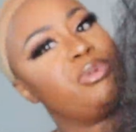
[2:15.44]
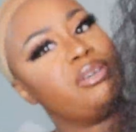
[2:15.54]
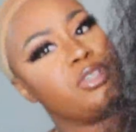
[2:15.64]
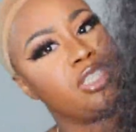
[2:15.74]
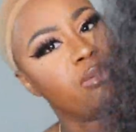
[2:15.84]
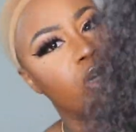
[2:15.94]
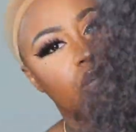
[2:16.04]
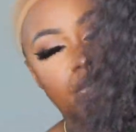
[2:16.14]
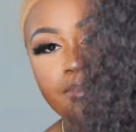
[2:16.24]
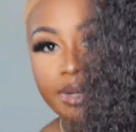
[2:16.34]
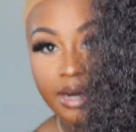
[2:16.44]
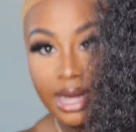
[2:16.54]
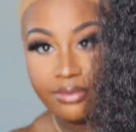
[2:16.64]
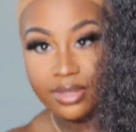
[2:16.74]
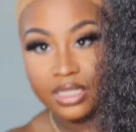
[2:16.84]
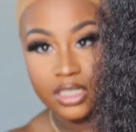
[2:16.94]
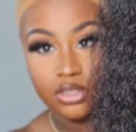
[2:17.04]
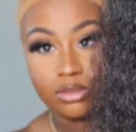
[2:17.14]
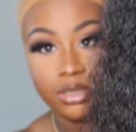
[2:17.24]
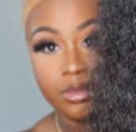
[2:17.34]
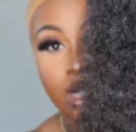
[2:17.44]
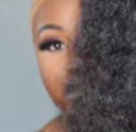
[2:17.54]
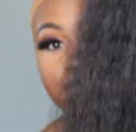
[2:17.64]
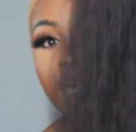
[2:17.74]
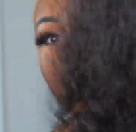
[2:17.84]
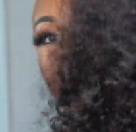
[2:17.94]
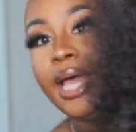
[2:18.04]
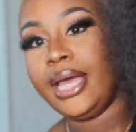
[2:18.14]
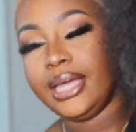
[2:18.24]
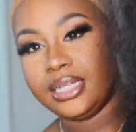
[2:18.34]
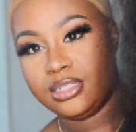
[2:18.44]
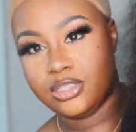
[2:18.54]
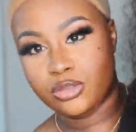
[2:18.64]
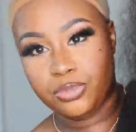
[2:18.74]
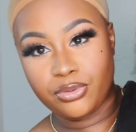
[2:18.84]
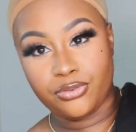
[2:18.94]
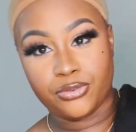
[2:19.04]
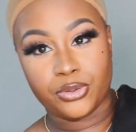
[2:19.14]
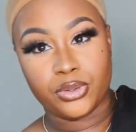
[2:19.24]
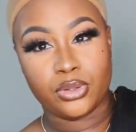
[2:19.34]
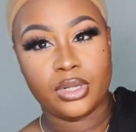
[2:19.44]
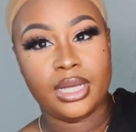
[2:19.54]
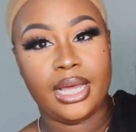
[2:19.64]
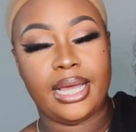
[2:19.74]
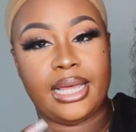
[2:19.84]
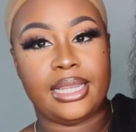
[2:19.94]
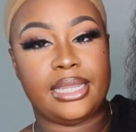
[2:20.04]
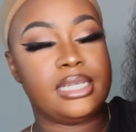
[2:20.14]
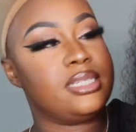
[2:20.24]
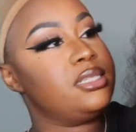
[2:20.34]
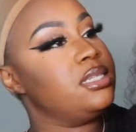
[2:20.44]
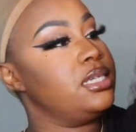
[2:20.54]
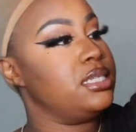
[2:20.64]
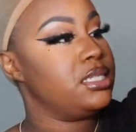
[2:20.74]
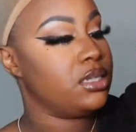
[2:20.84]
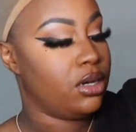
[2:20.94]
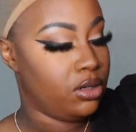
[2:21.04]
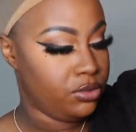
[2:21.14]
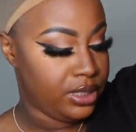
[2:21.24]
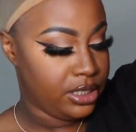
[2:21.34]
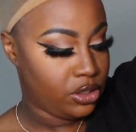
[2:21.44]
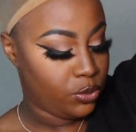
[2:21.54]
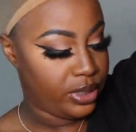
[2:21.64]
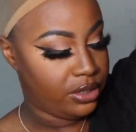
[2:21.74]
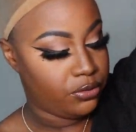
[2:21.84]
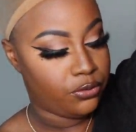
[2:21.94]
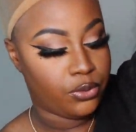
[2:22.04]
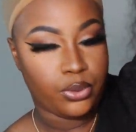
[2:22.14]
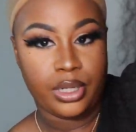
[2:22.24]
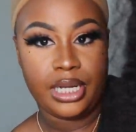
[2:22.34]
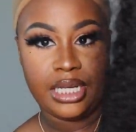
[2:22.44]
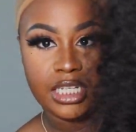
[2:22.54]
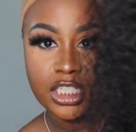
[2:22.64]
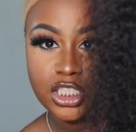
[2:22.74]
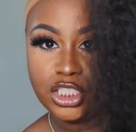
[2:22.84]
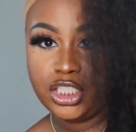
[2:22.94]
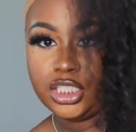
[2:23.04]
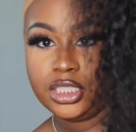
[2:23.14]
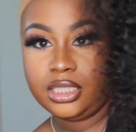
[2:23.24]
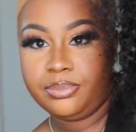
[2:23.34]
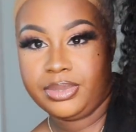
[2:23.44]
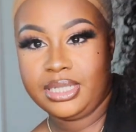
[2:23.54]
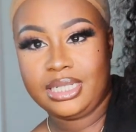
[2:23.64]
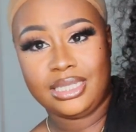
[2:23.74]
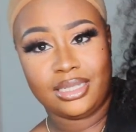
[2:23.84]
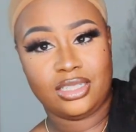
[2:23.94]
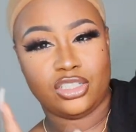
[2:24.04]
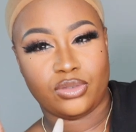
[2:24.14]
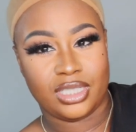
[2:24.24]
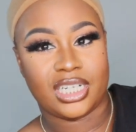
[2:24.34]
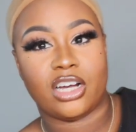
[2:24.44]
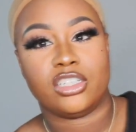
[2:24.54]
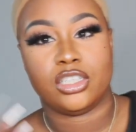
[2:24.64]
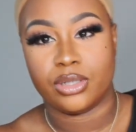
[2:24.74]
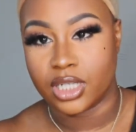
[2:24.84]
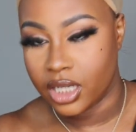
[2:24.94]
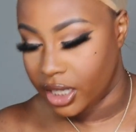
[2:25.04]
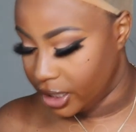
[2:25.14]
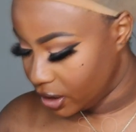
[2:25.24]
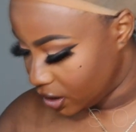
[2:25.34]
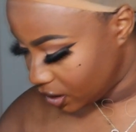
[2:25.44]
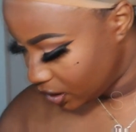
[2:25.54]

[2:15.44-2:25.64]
wave or deep curly, but I'll have it in the description box. It's super full and this is only 24 inches, but it does stretch out to a good length.